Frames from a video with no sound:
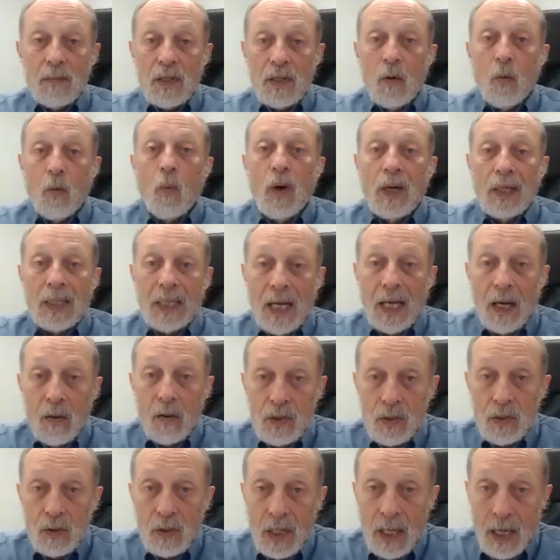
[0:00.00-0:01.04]
are 1
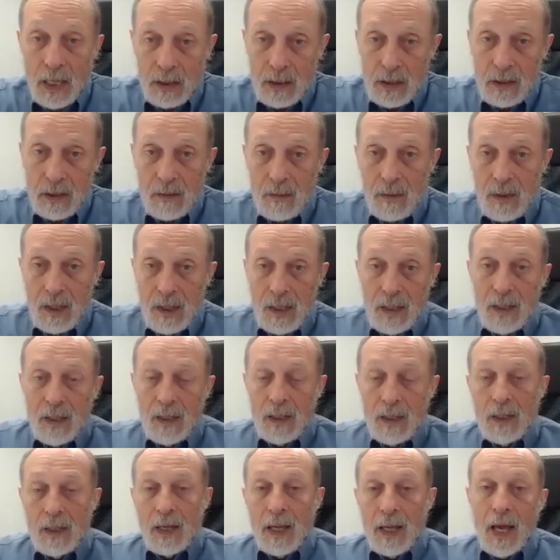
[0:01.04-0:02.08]
Gauss or less,
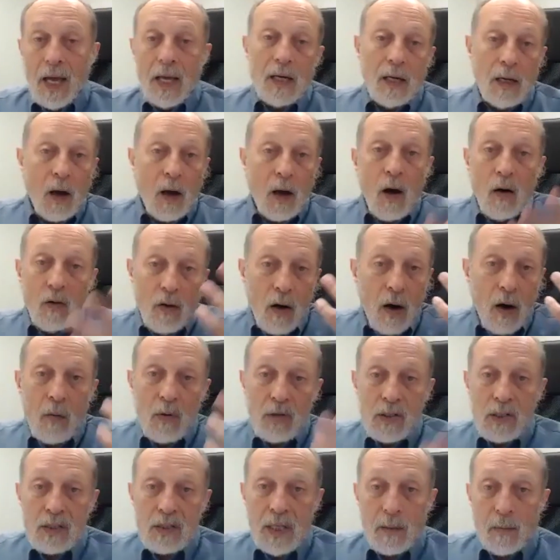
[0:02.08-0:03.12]
and
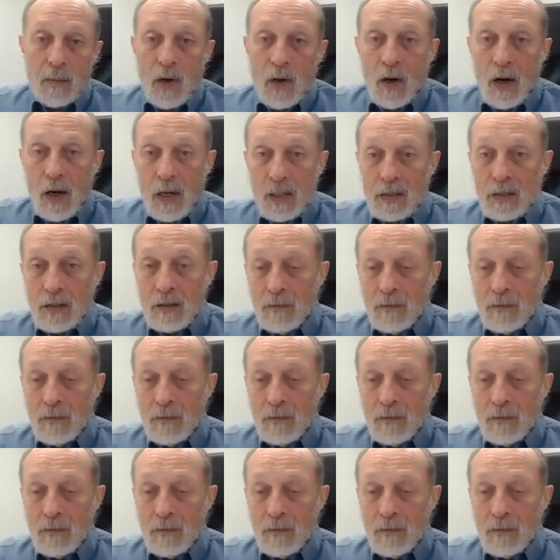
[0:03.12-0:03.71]
almost the same cost.